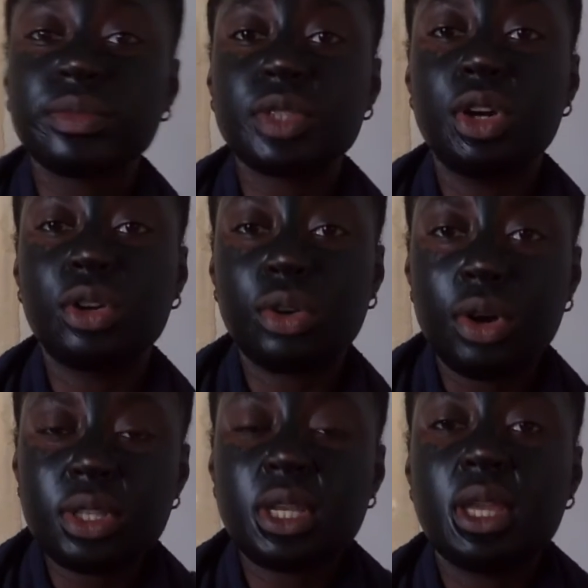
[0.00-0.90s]

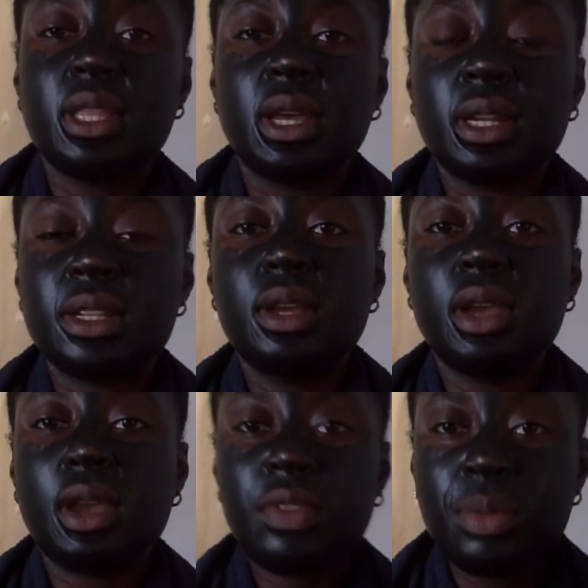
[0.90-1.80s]
across, and that
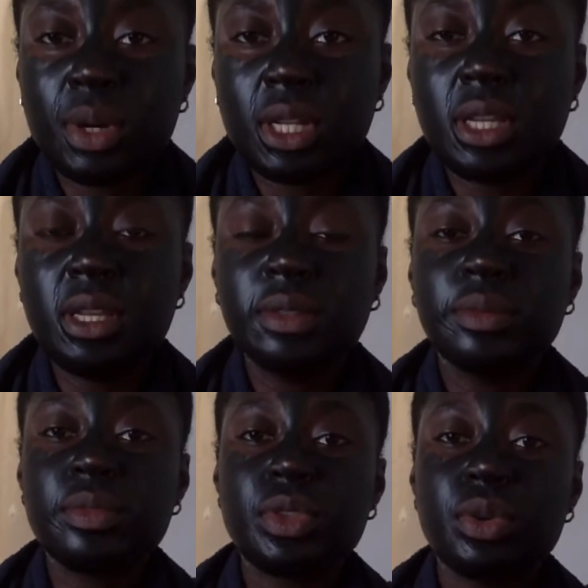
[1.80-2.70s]
everybody
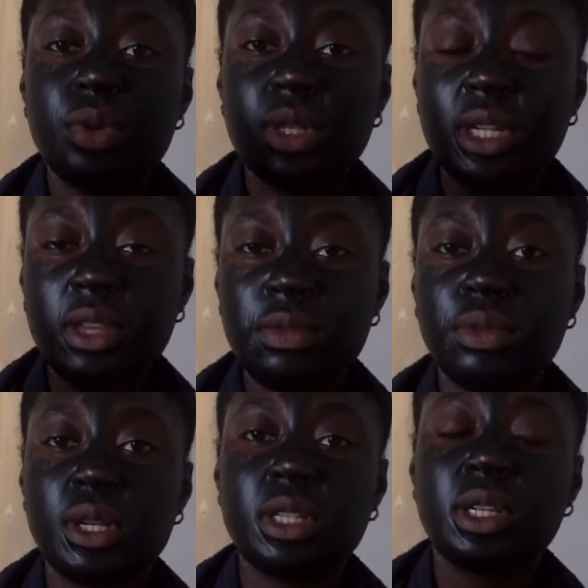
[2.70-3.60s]
who is an
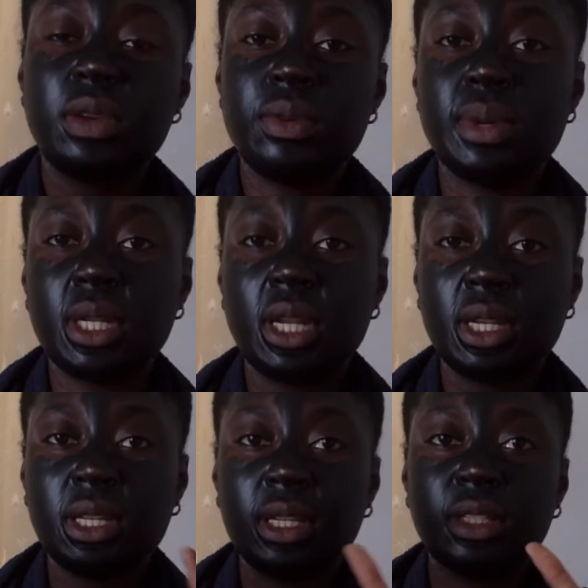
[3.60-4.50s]
influencer, everybody that
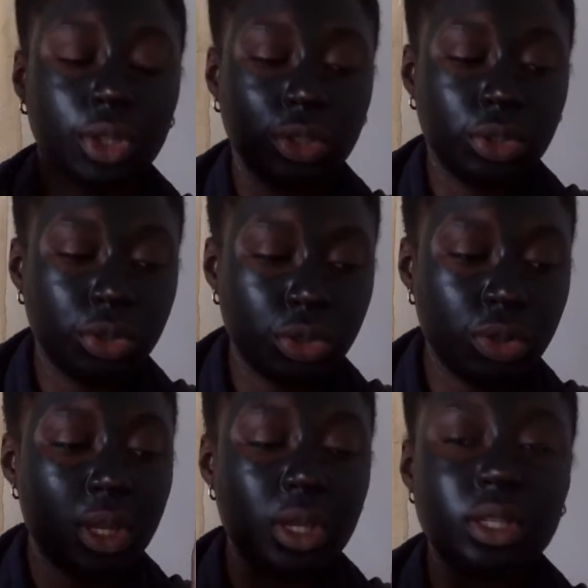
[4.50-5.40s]
is on
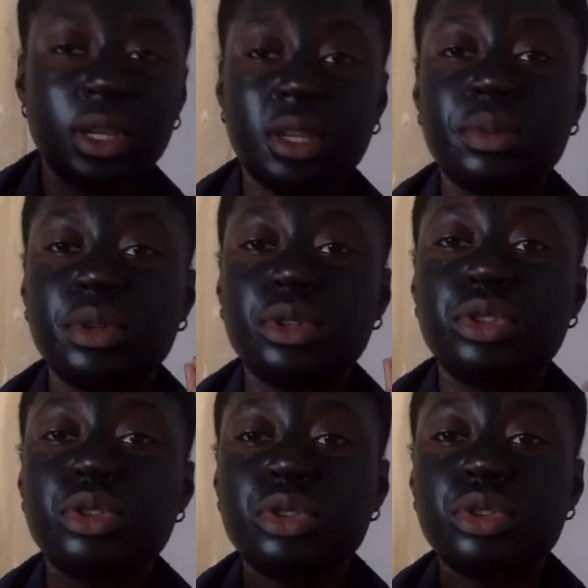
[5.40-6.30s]
YouTube is able
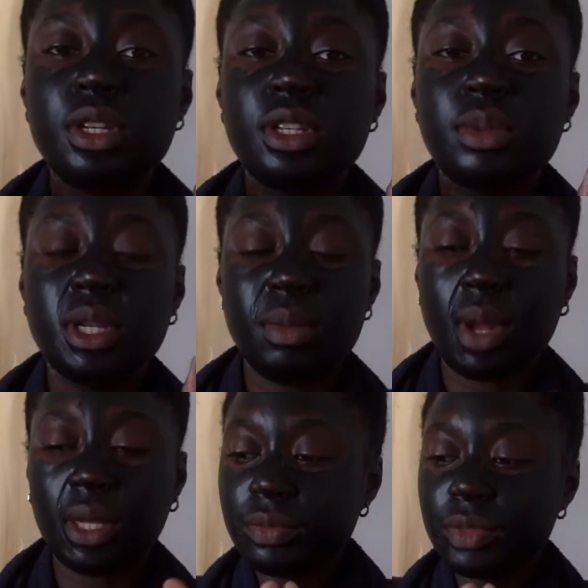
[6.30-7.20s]
to speak their
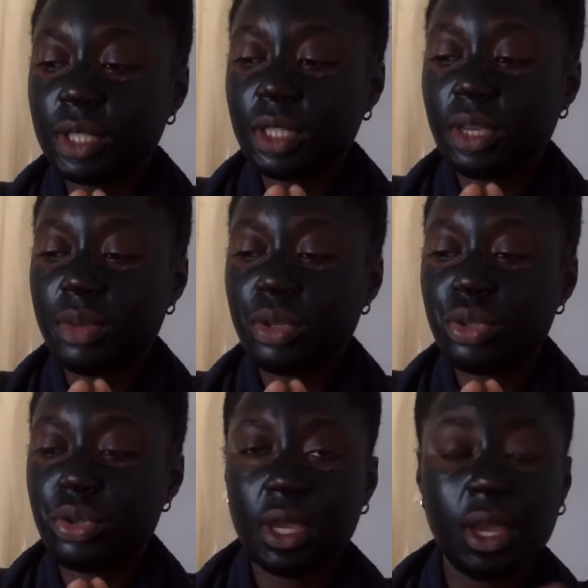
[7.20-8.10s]
mind, is able
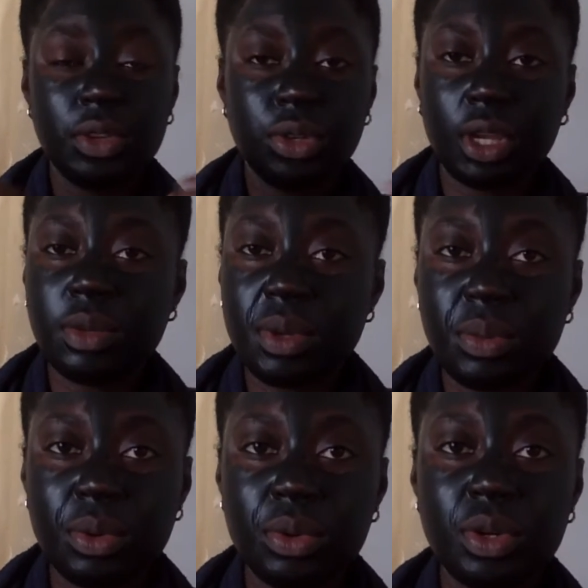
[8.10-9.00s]
to educate
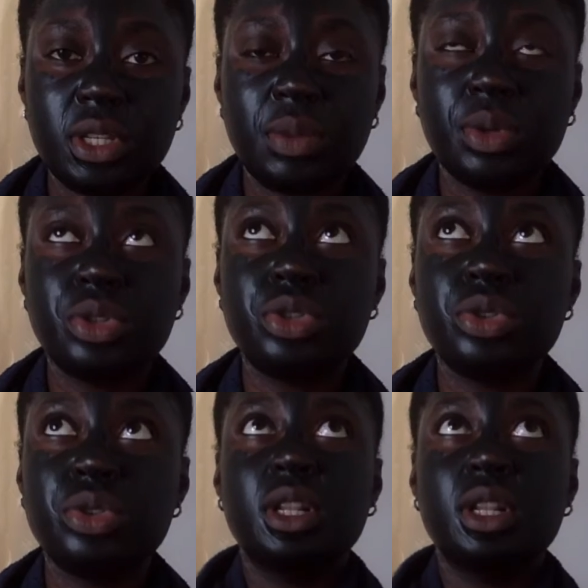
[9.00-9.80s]
people, is able to